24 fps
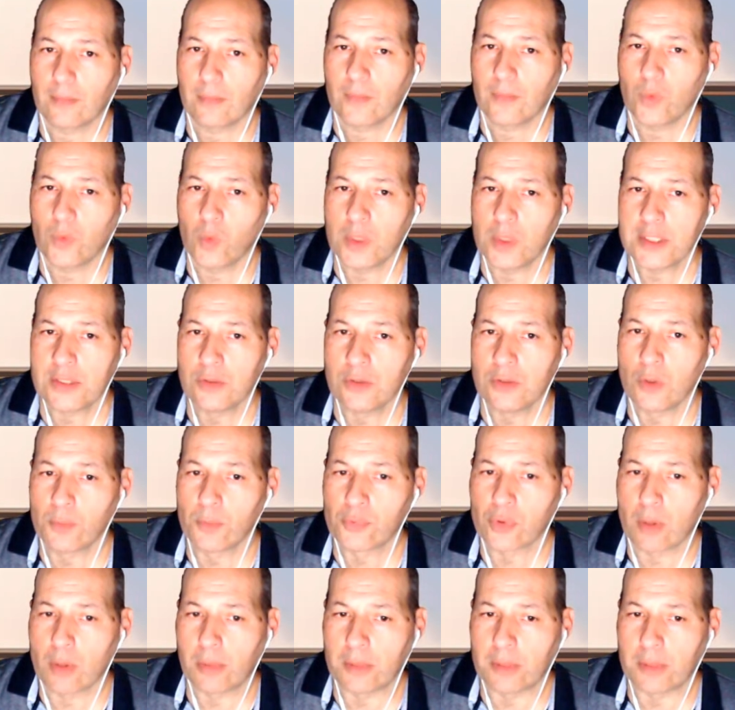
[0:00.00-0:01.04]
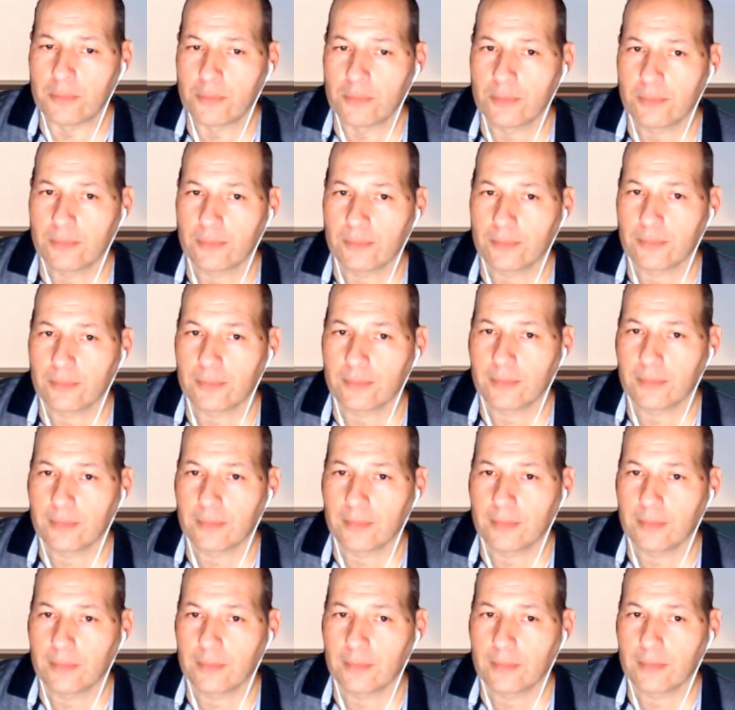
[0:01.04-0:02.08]
with no problem.
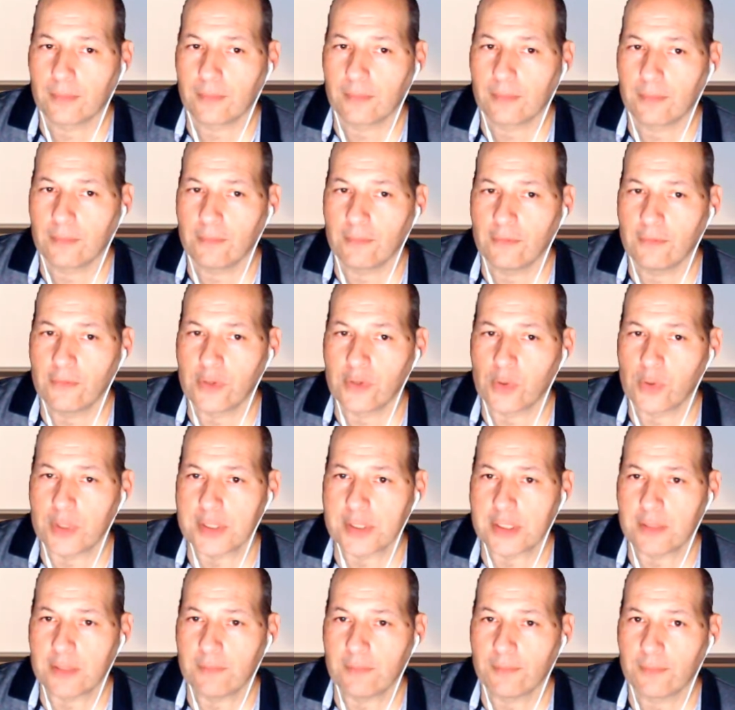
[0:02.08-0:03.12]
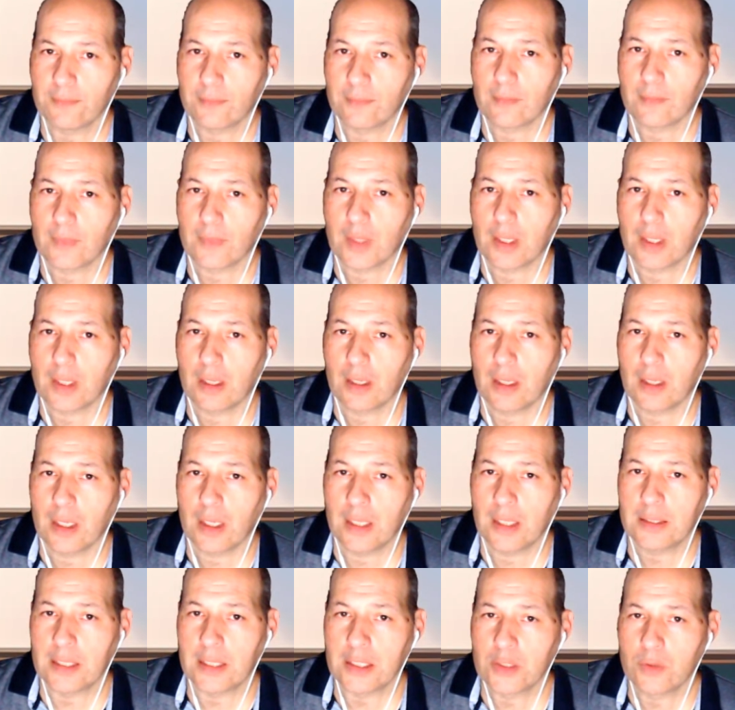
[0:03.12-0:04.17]
Very easy.
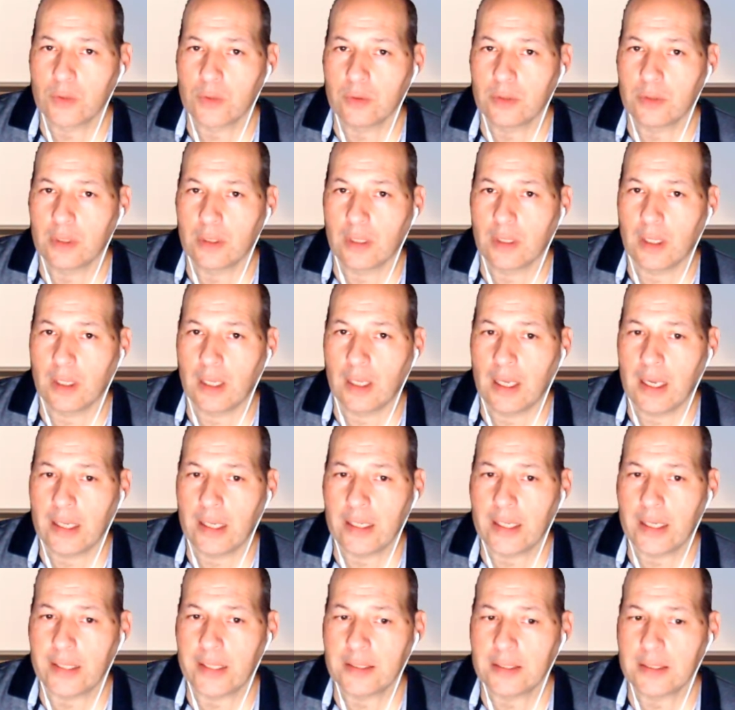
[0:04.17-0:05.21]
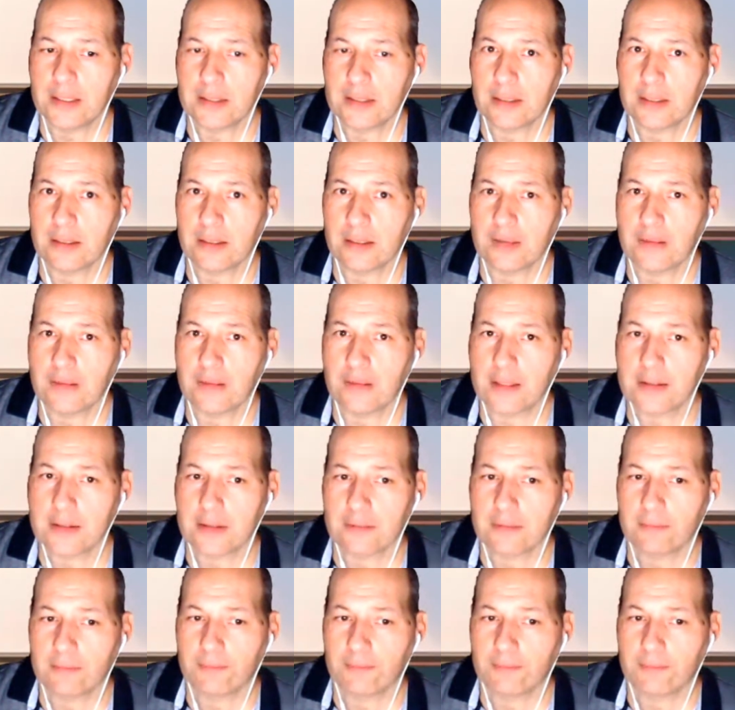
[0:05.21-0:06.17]
And I could highlight it like that.